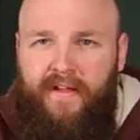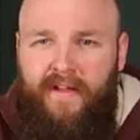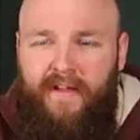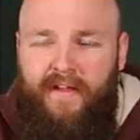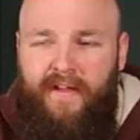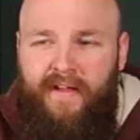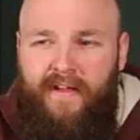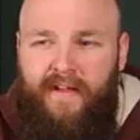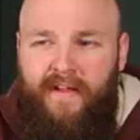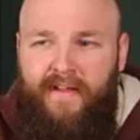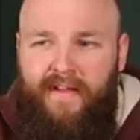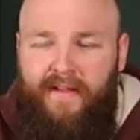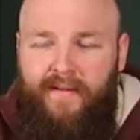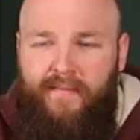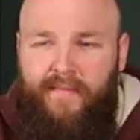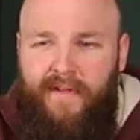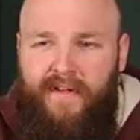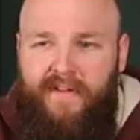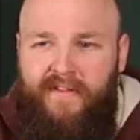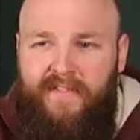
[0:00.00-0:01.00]
uh,
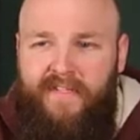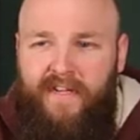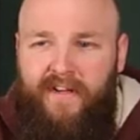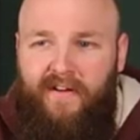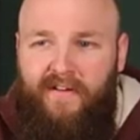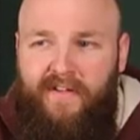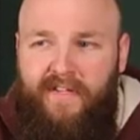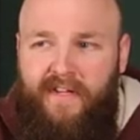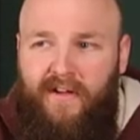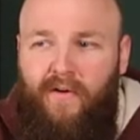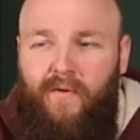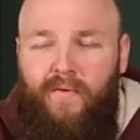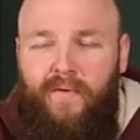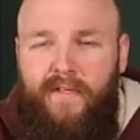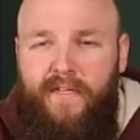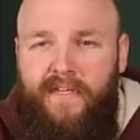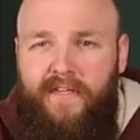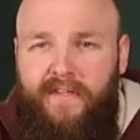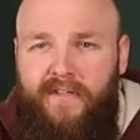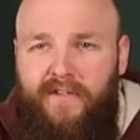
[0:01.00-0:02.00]
because they are the
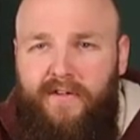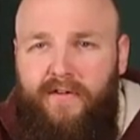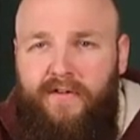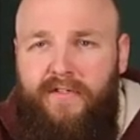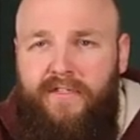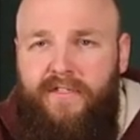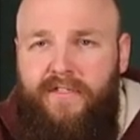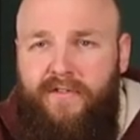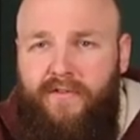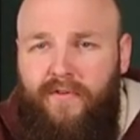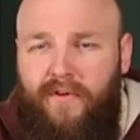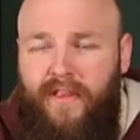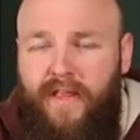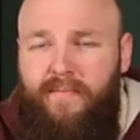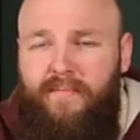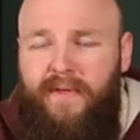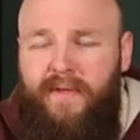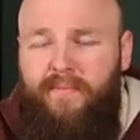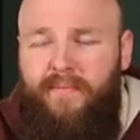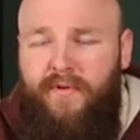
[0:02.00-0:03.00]
only Geuze or
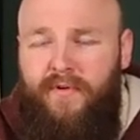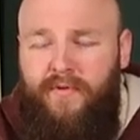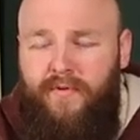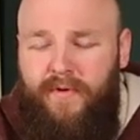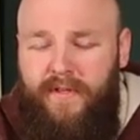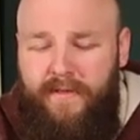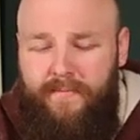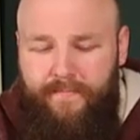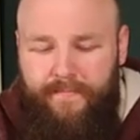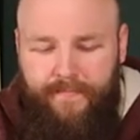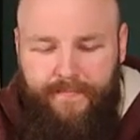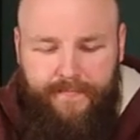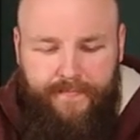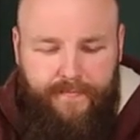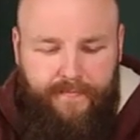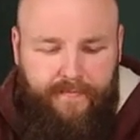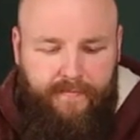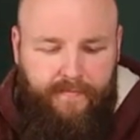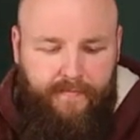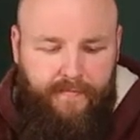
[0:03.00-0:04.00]
Lambic brewery.
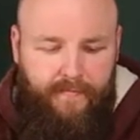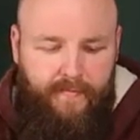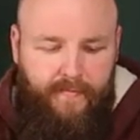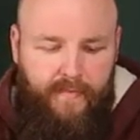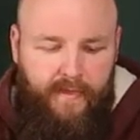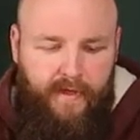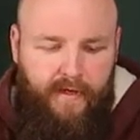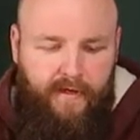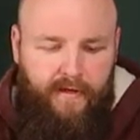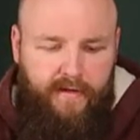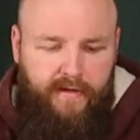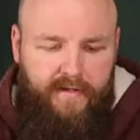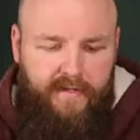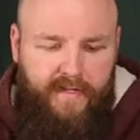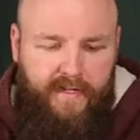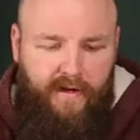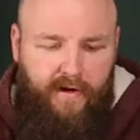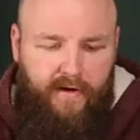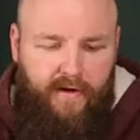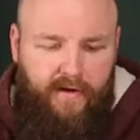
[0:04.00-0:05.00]

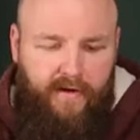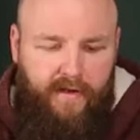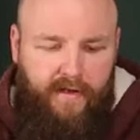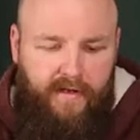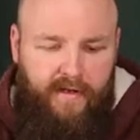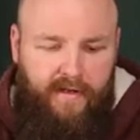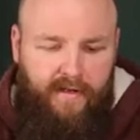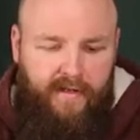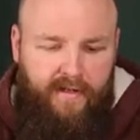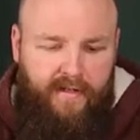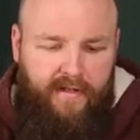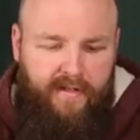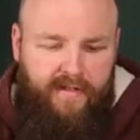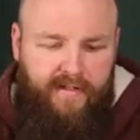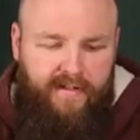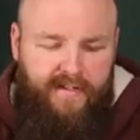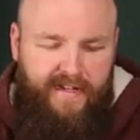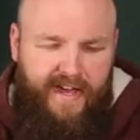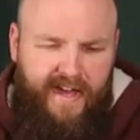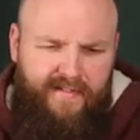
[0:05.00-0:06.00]
They are
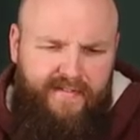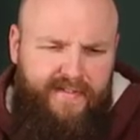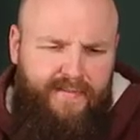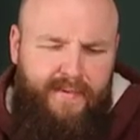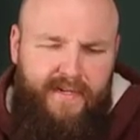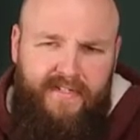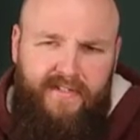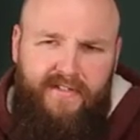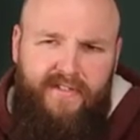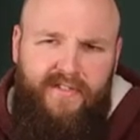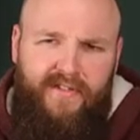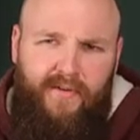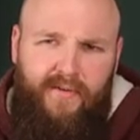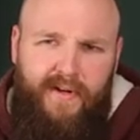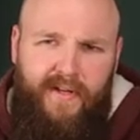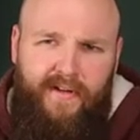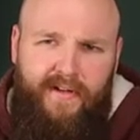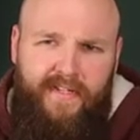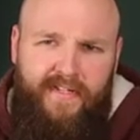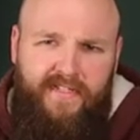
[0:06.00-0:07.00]
they have a special
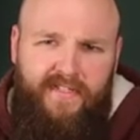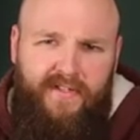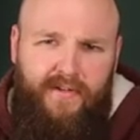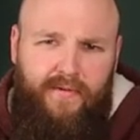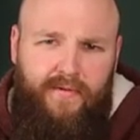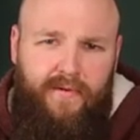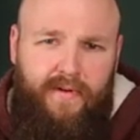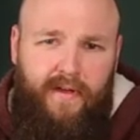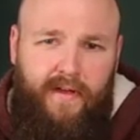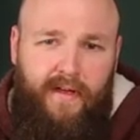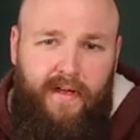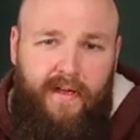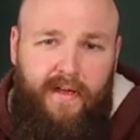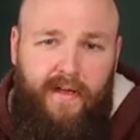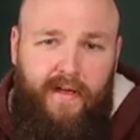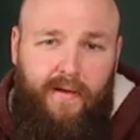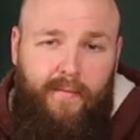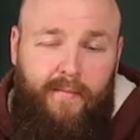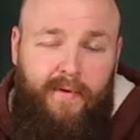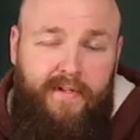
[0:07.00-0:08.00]
story on its own,
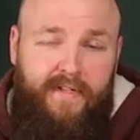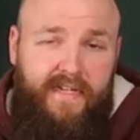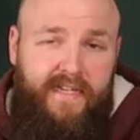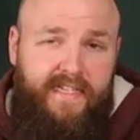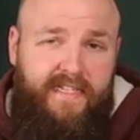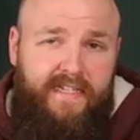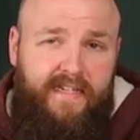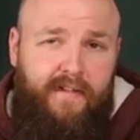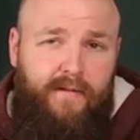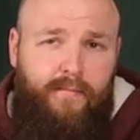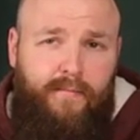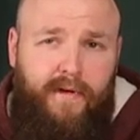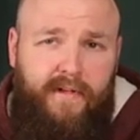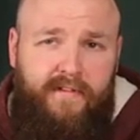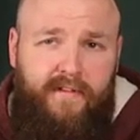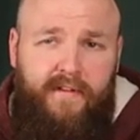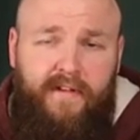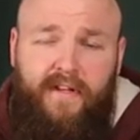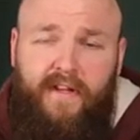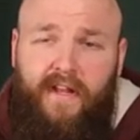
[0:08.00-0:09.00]
but they still
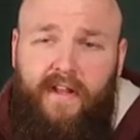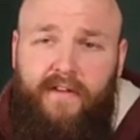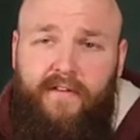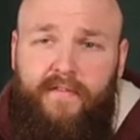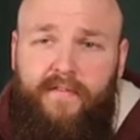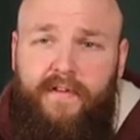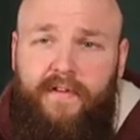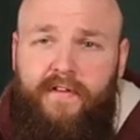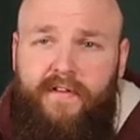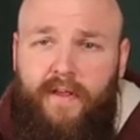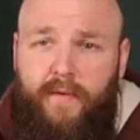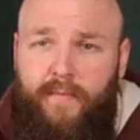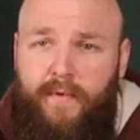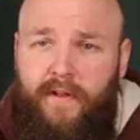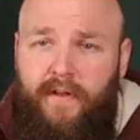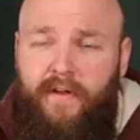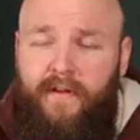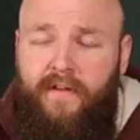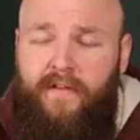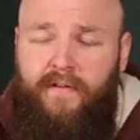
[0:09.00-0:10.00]
bottle a lot of the Tim,
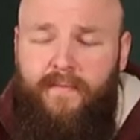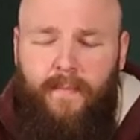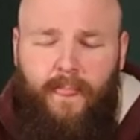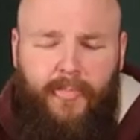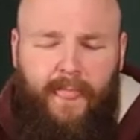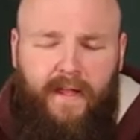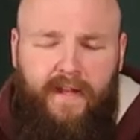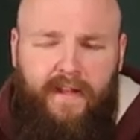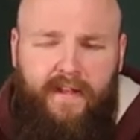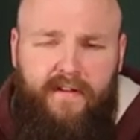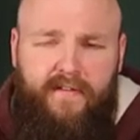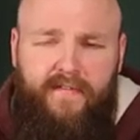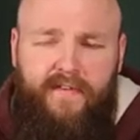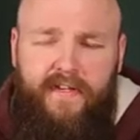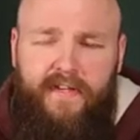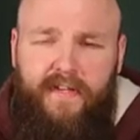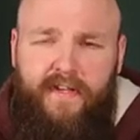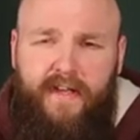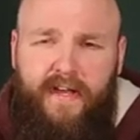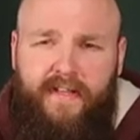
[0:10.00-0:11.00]
uh, a lot of
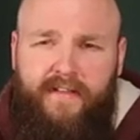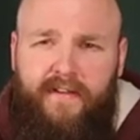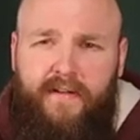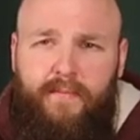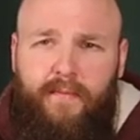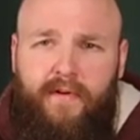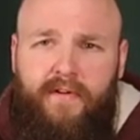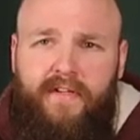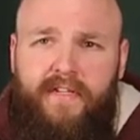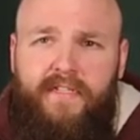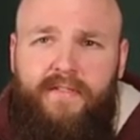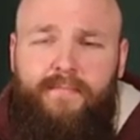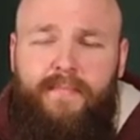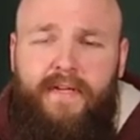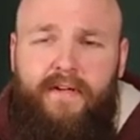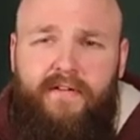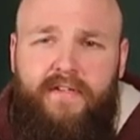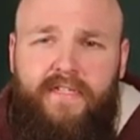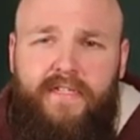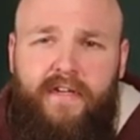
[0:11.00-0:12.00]
the Anthony Martin's
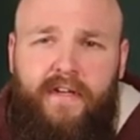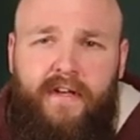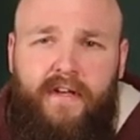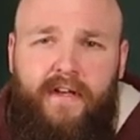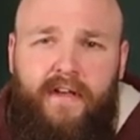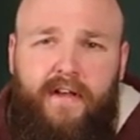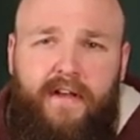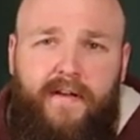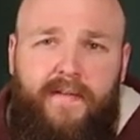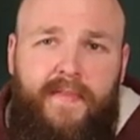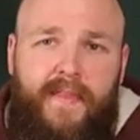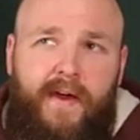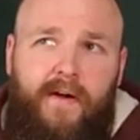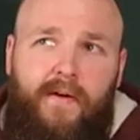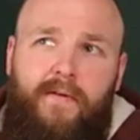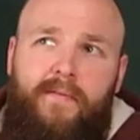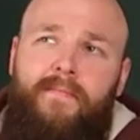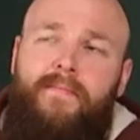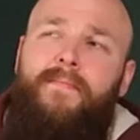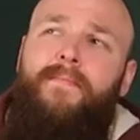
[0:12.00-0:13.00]
beers. Now,